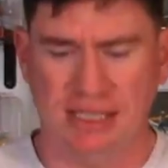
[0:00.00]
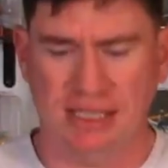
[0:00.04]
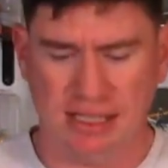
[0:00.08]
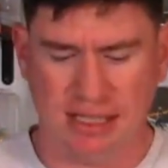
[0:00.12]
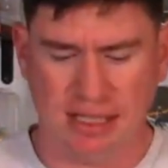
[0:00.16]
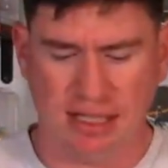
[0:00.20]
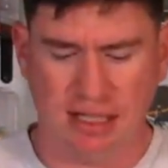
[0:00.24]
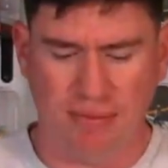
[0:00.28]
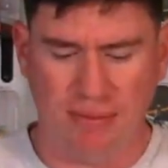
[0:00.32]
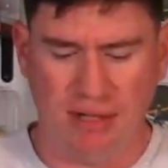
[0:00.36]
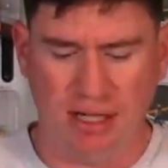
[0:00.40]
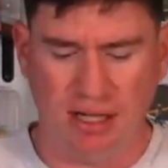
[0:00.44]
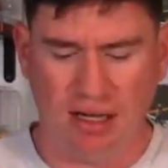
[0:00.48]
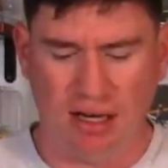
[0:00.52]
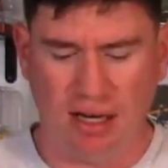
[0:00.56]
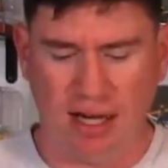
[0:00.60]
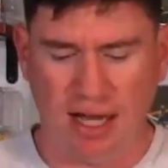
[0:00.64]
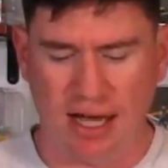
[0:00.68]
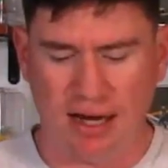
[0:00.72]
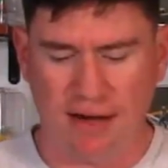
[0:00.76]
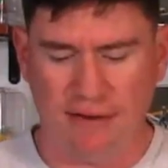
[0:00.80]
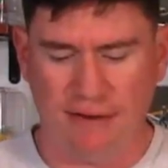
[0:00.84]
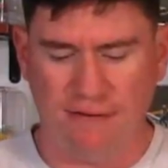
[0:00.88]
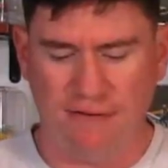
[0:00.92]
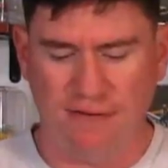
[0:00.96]
It's going to be a
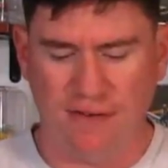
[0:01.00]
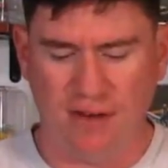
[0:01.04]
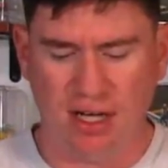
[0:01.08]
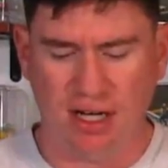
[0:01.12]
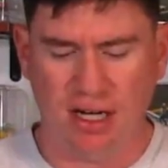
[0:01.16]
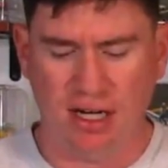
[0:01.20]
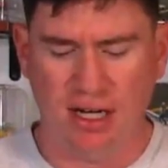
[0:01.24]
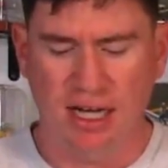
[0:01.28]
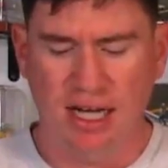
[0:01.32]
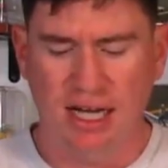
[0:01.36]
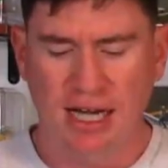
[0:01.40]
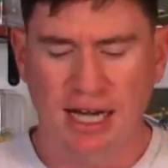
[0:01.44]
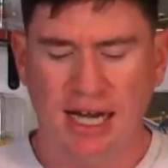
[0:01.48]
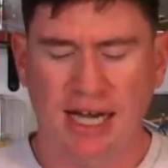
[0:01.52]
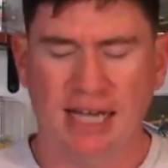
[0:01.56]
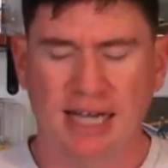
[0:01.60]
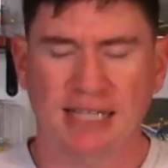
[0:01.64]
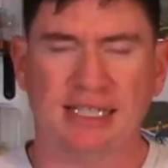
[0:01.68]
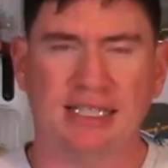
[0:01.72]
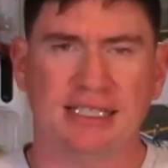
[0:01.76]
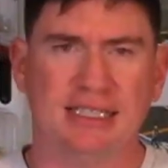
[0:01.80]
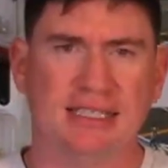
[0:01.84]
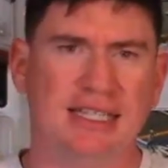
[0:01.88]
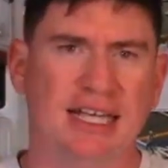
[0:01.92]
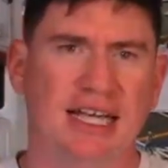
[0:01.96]
lot of fun. As
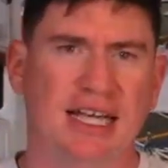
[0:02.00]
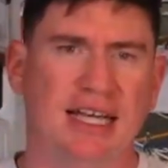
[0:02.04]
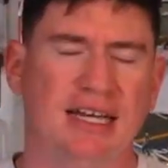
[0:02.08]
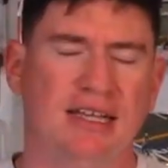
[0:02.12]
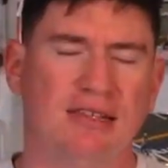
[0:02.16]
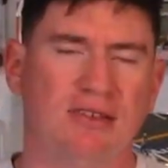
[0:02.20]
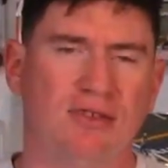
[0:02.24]
I stated,